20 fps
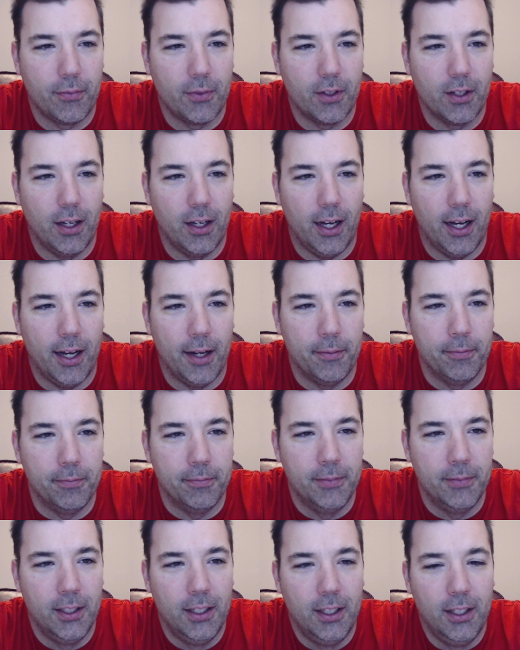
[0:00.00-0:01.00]

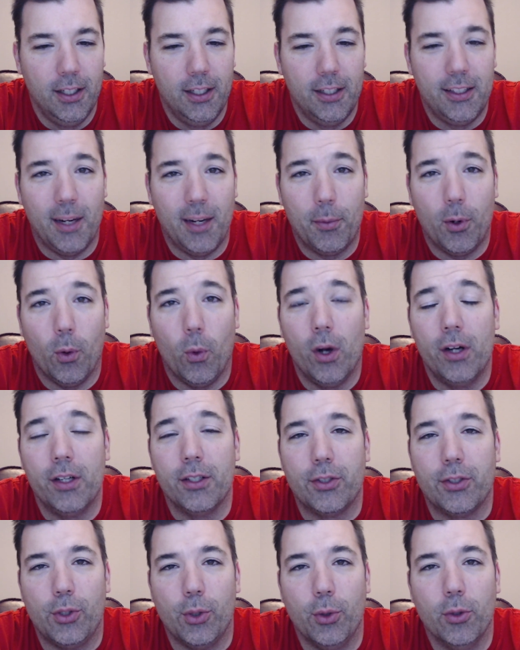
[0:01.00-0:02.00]
Number one
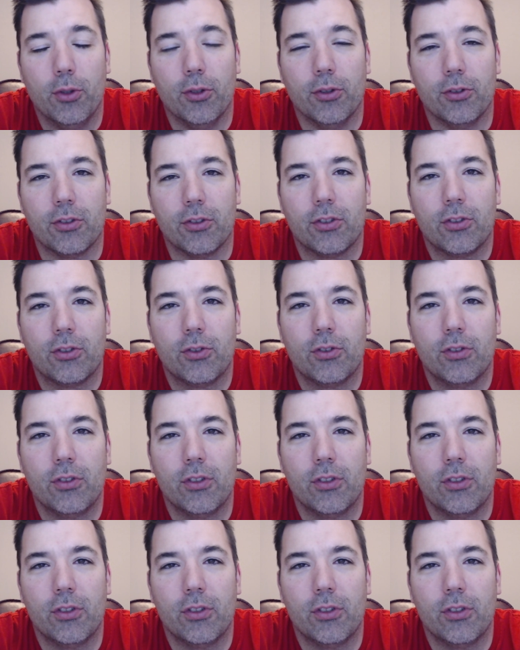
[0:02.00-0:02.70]
is tools.